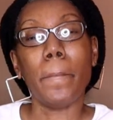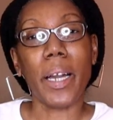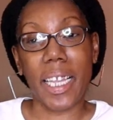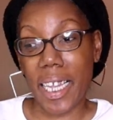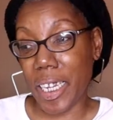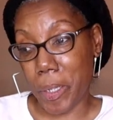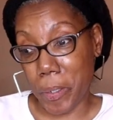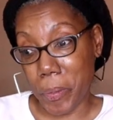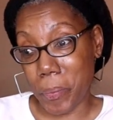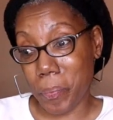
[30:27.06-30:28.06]
But
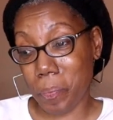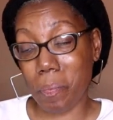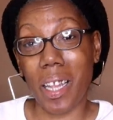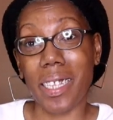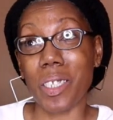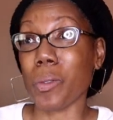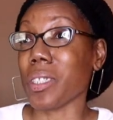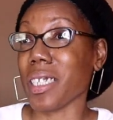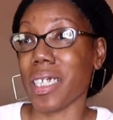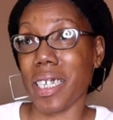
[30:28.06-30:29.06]
anywho, this
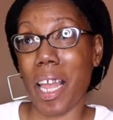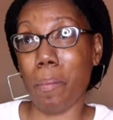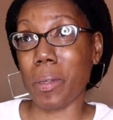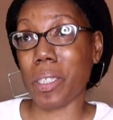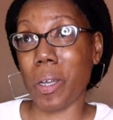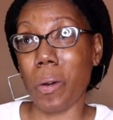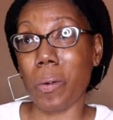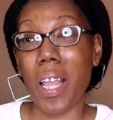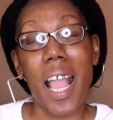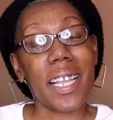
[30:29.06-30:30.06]
was a good
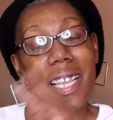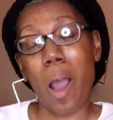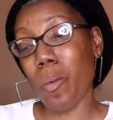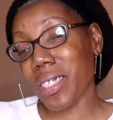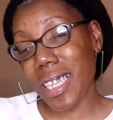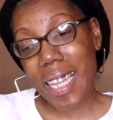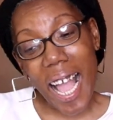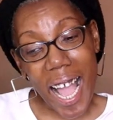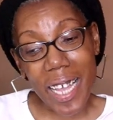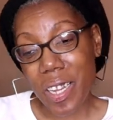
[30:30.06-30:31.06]
episode. Y'all was in
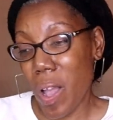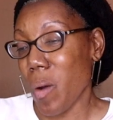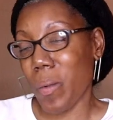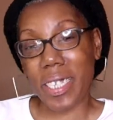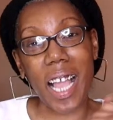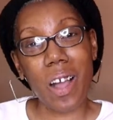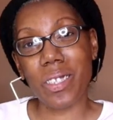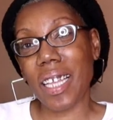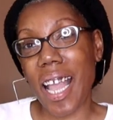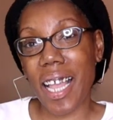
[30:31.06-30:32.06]
line when
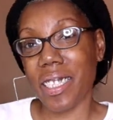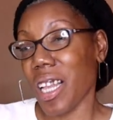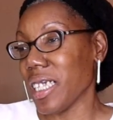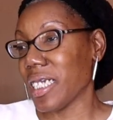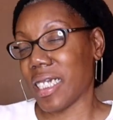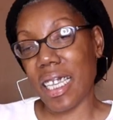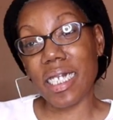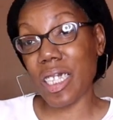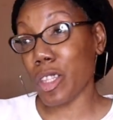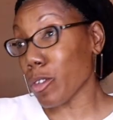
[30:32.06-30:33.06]
y'all said
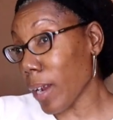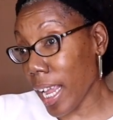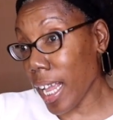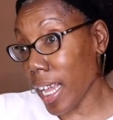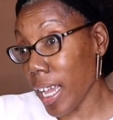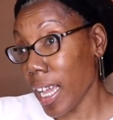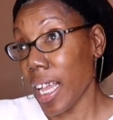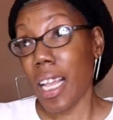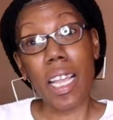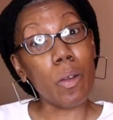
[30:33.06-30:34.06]
season 3
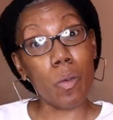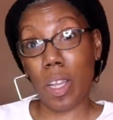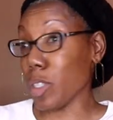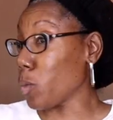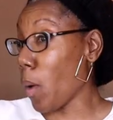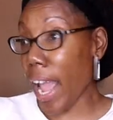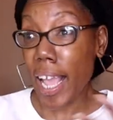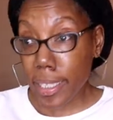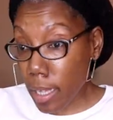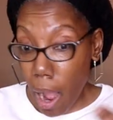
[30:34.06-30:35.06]
is
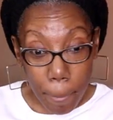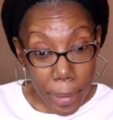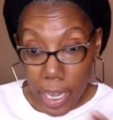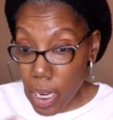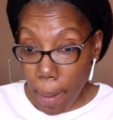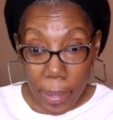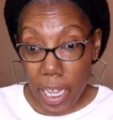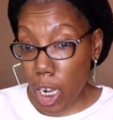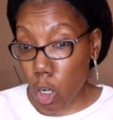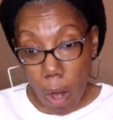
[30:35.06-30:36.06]
where it start picking up
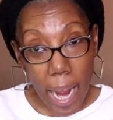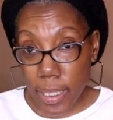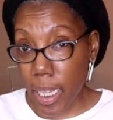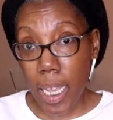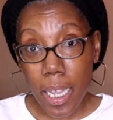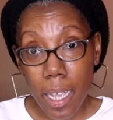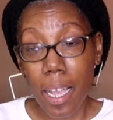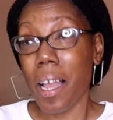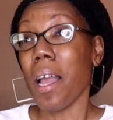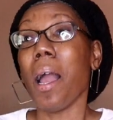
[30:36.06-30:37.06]
and get crazy.
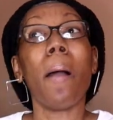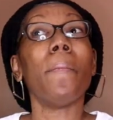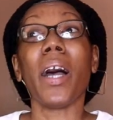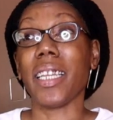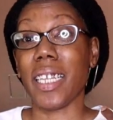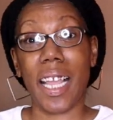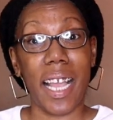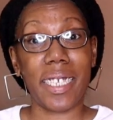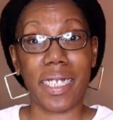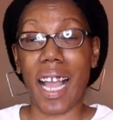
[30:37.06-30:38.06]
But
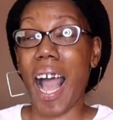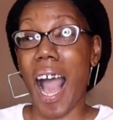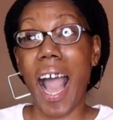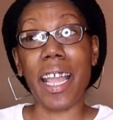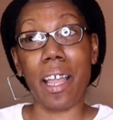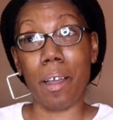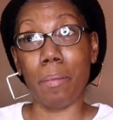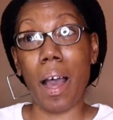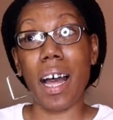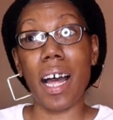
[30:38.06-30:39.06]
yes, I
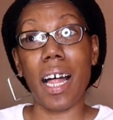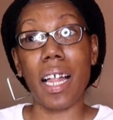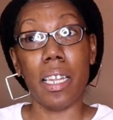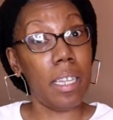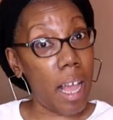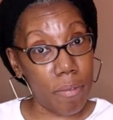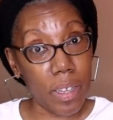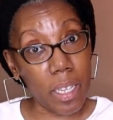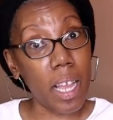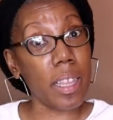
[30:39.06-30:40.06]
am
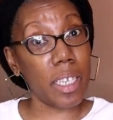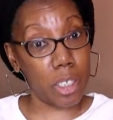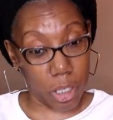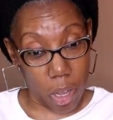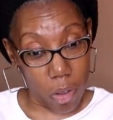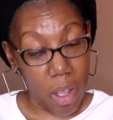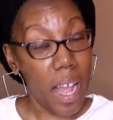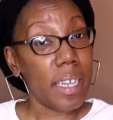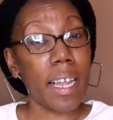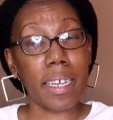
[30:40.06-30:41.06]
loving this show.
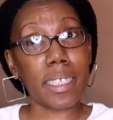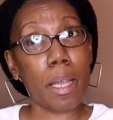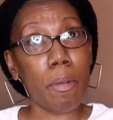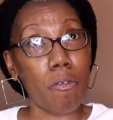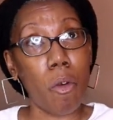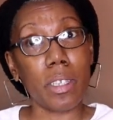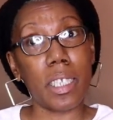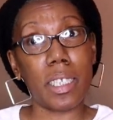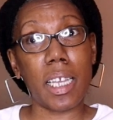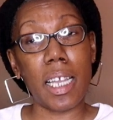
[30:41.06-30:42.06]
Like I said before,
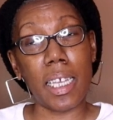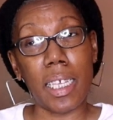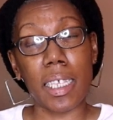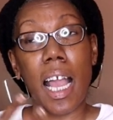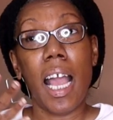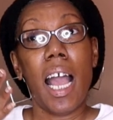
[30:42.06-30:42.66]
this is